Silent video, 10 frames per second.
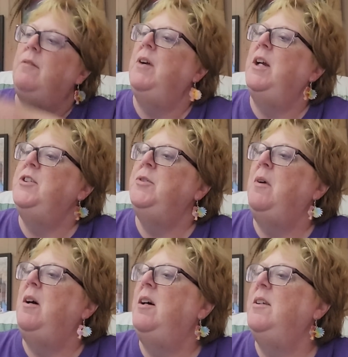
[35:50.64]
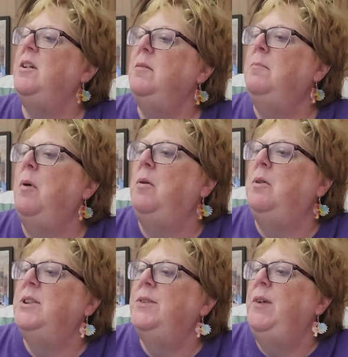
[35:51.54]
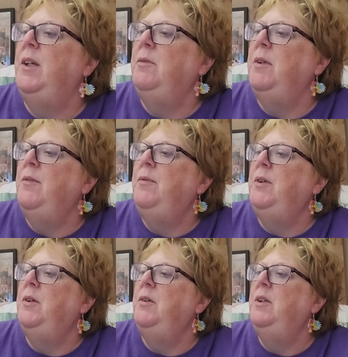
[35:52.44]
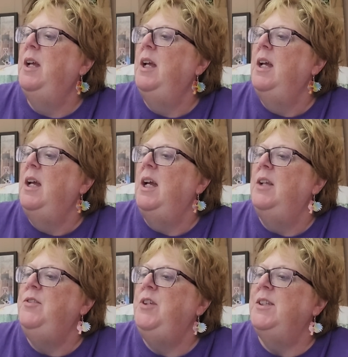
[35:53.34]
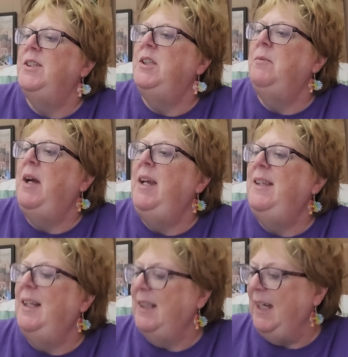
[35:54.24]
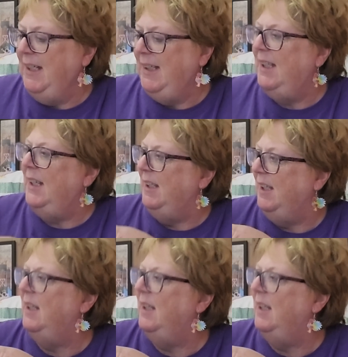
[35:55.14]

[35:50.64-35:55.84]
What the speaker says: fresh water, bowls filled with food, and just the way they liked it.